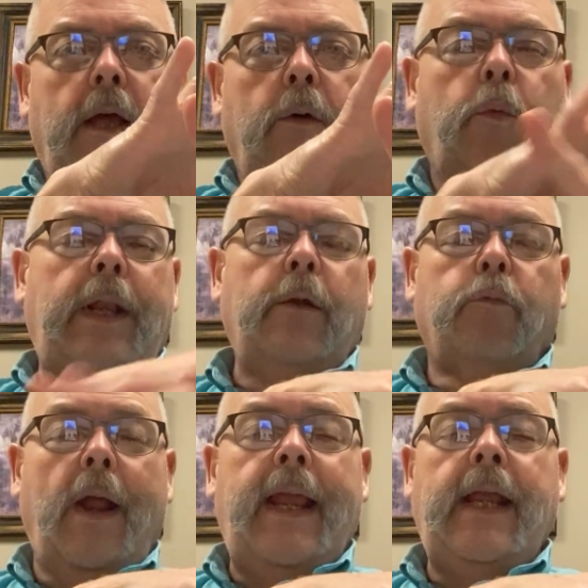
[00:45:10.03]
when it
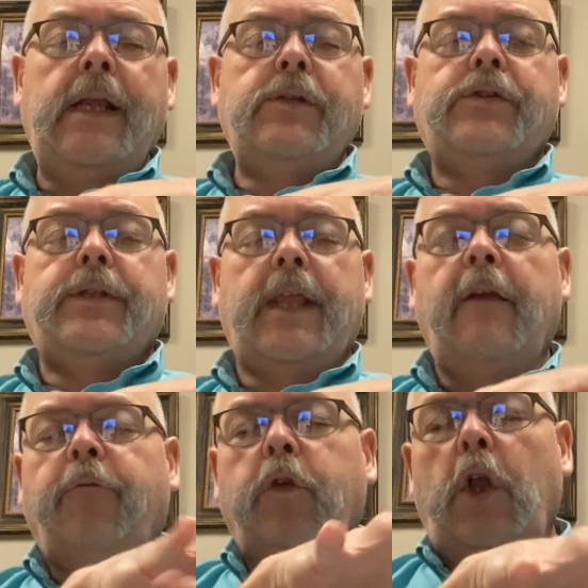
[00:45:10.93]
rains, they
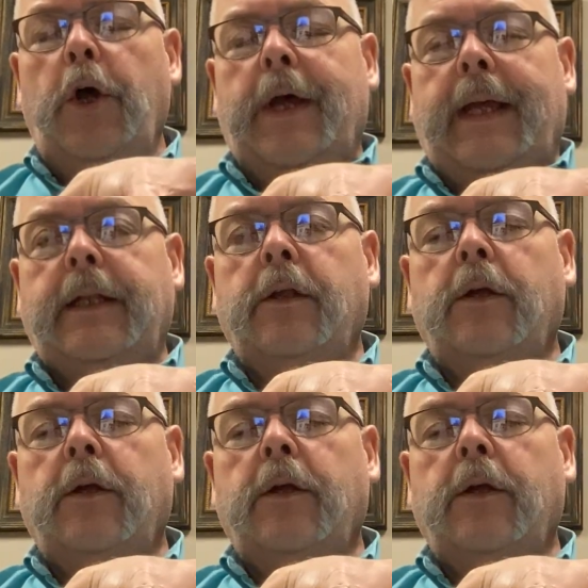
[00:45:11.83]
flood.